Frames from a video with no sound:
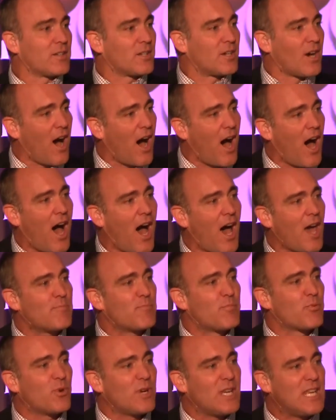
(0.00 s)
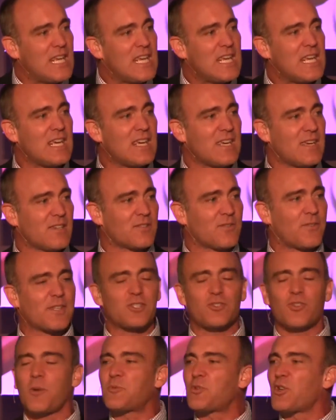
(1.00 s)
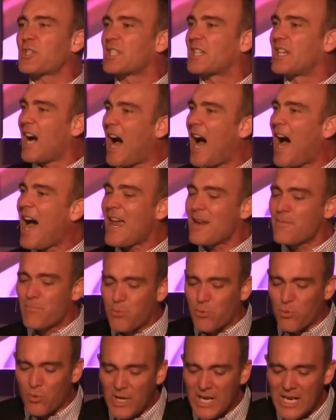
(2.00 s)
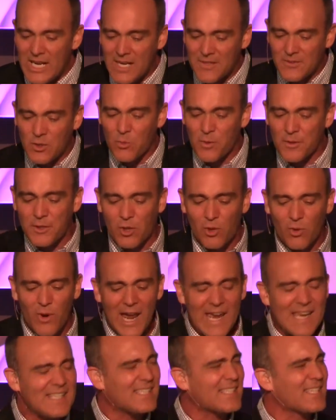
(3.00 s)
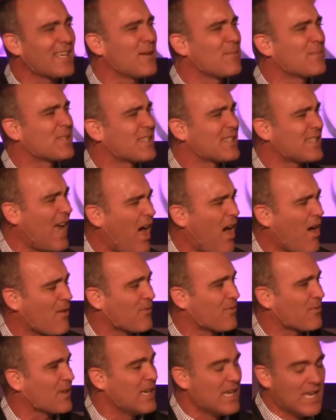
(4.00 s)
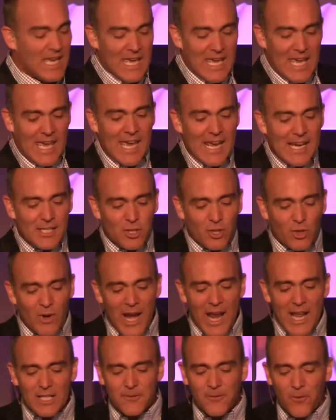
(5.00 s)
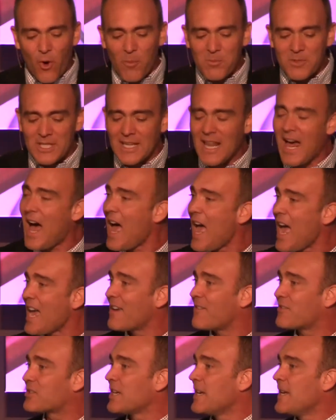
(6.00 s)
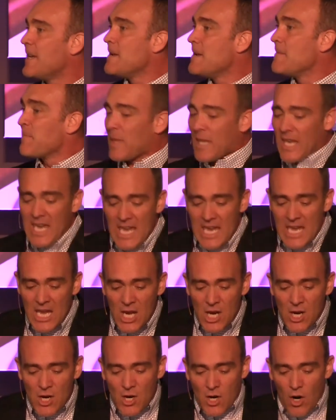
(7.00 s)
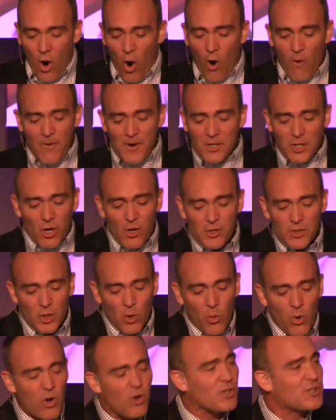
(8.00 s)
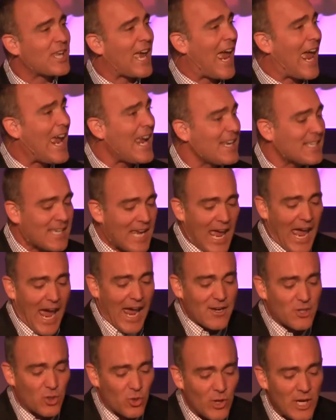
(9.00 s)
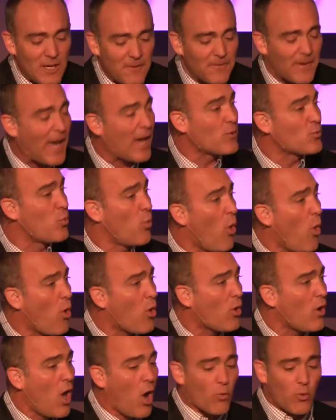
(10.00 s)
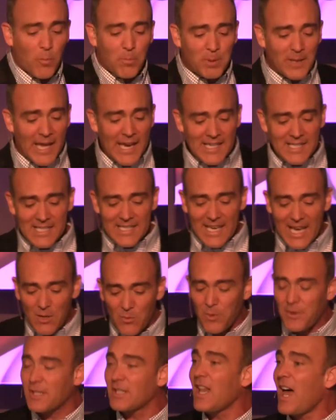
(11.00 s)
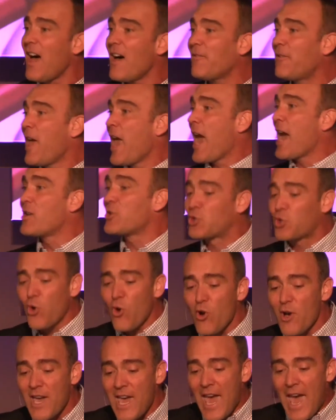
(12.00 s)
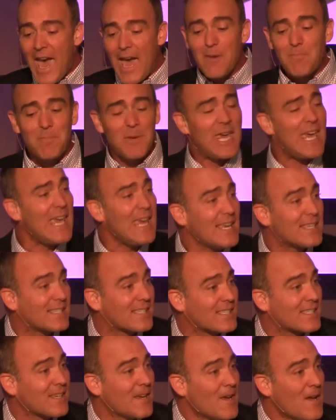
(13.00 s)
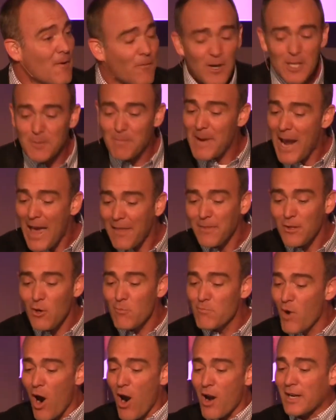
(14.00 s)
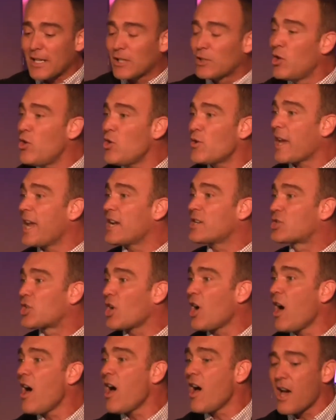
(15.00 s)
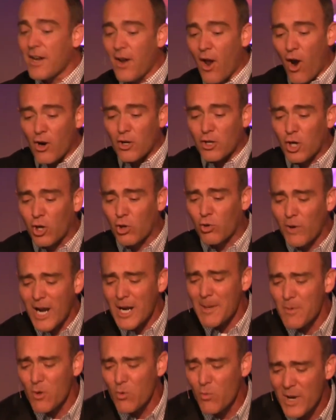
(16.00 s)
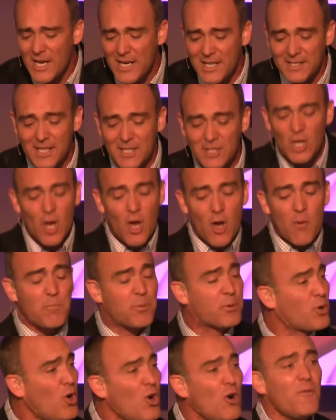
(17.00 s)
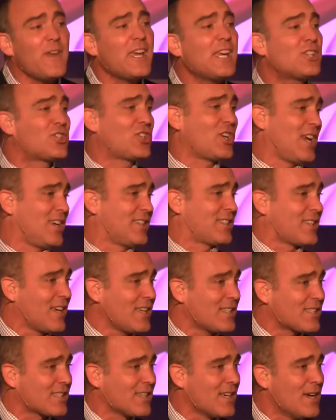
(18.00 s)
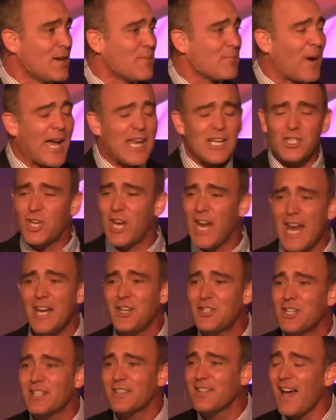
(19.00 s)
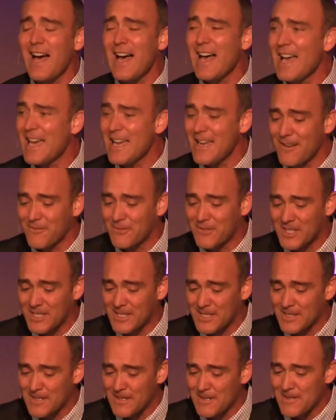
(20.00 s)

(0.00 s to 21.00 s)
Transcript: God breathed. The scripture is God breathed with Christ Himself. He transforms lives. He overturns the world's hate and grief and war, replacing it with love and joy and peace. Friends, Matthew, Mark, Luke, and John are credible witnesses proving Jesus by changing lives.